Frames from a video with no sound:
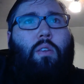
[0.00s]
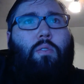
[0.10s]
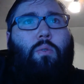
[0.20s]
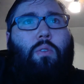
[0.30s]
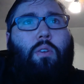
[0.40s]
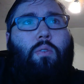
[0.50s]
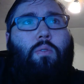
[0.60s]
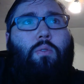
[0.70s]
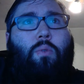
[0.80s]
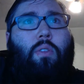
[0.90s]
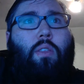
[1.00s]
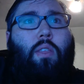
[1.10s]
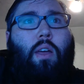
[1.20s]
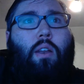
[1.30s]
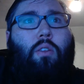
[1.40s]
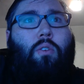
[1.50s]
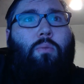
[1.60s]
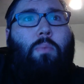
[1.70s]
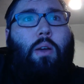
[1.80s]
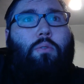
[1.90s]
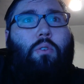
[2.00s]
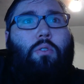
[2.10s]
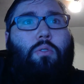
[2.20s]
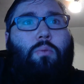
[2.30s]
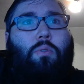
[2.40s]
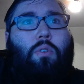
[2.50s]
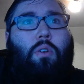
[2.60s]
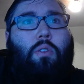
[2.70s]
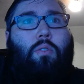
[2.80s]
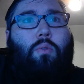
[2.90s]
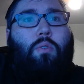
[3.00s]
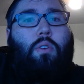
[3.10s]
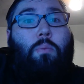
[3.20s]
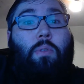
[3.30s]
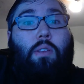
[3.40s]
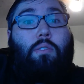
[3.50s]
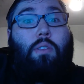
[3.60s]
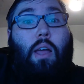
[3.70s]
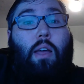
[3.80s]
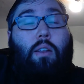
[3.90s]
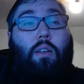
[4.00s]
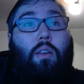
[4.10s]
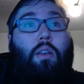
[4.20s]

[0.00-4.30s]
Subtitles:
So click on the squiggly line and your mouse cursor will turn into a plus sign.